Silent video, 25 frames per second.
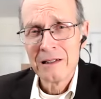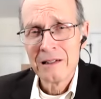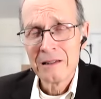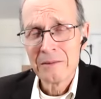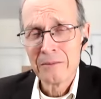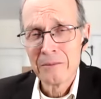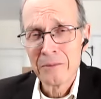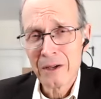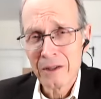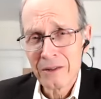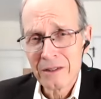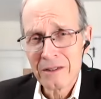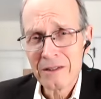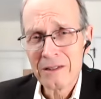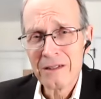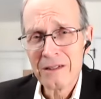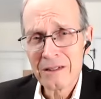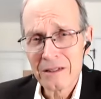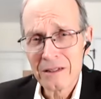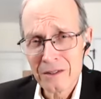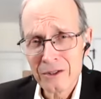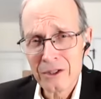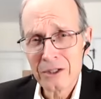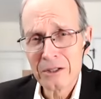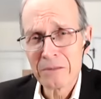Brothers and
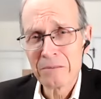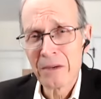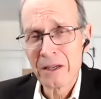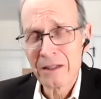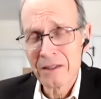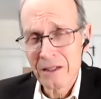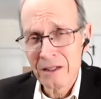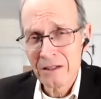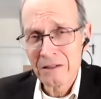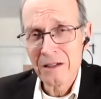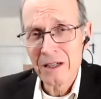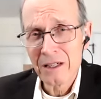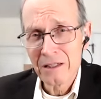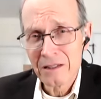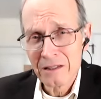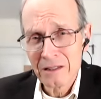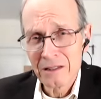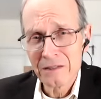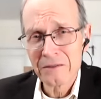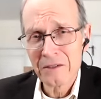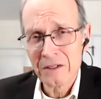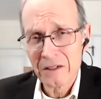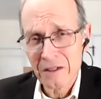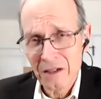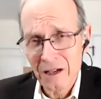sisters, by the grace
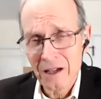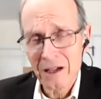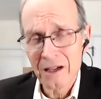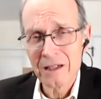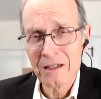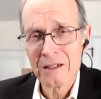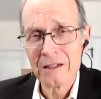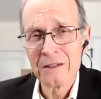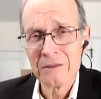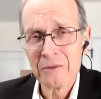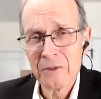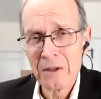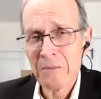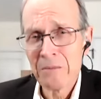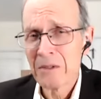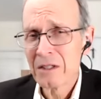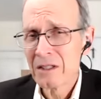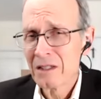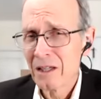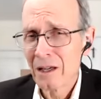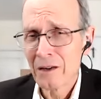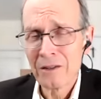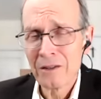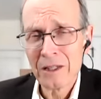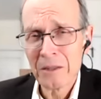of God, we must
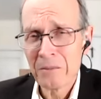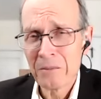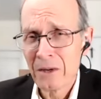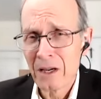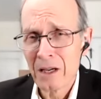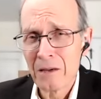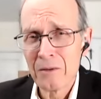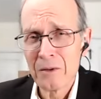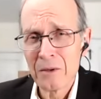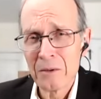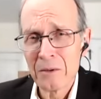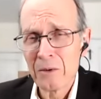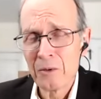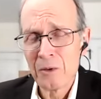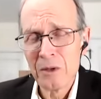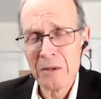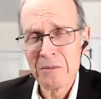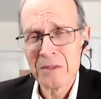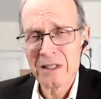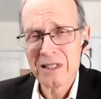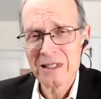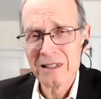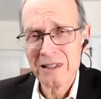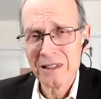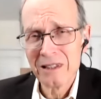not only pray, we
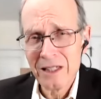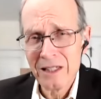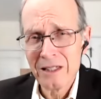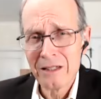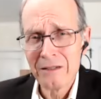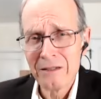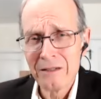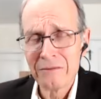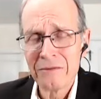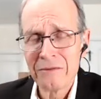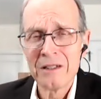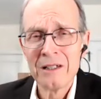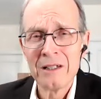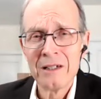must live